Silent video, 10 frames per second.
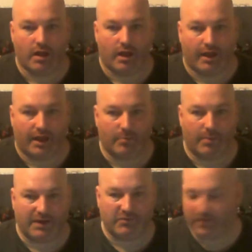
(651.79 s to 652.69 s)
But
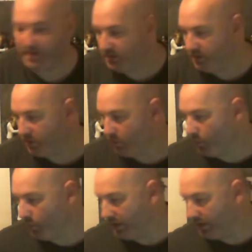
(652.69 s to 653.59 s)
I figured
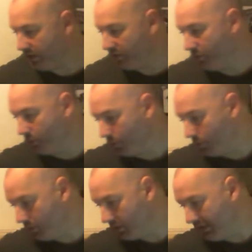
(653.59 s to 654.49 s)
what I could
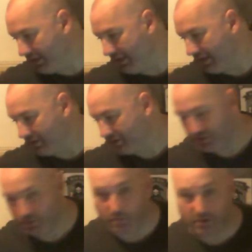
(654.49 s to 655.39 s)
do, and that's
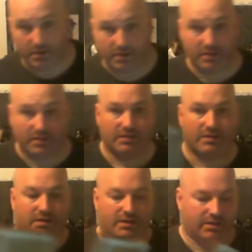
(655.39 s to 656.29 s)
with
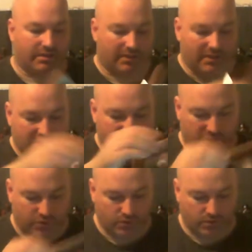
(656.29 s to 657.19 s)
these
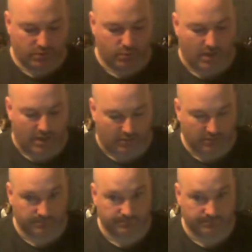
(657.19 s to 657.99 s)
two as well,